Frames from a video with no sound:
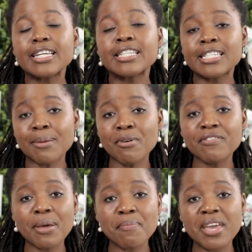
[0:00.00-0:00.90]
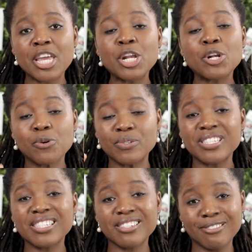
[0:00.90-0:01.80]
Some of them may include
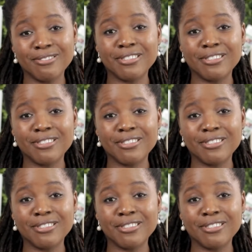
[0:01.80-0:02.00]
certain